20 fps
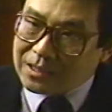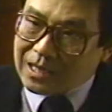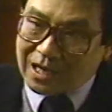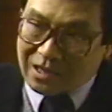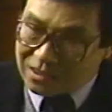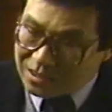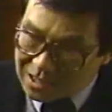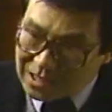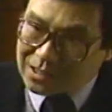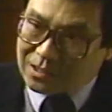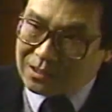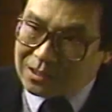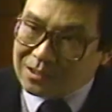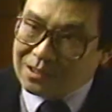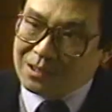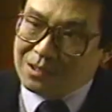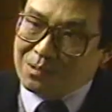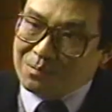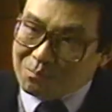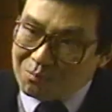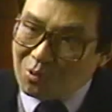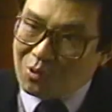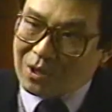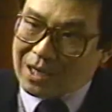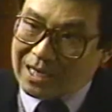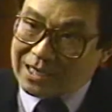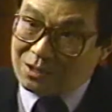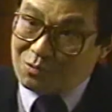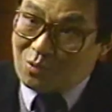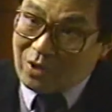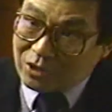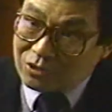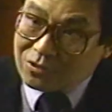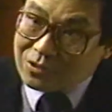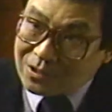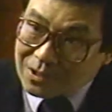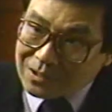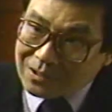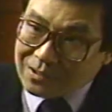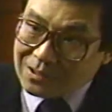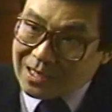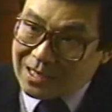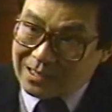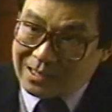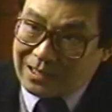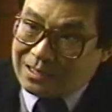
I think more like a Westerner than